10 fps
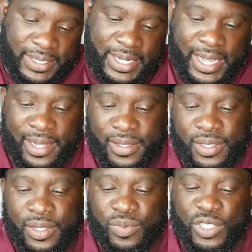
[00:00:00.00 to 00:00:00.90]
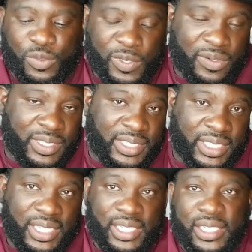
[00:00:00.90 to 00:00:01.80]
Now, what Spirit is
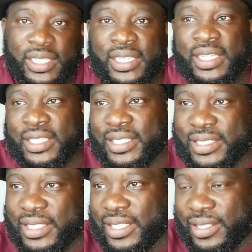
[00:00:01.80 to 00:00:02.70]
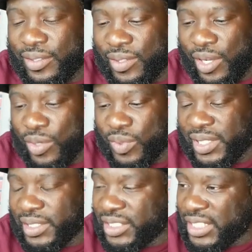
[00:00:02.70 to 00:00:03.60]
saying, the sun don't
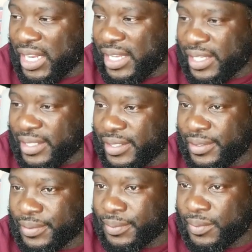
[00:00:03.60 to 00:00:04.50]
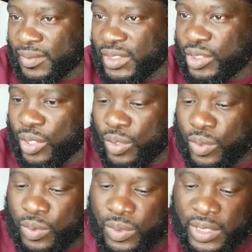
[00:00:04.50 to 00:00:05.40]
always shine.
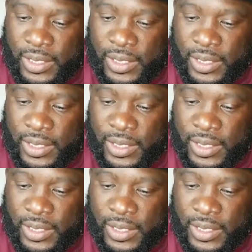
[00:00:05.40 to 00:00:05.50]
So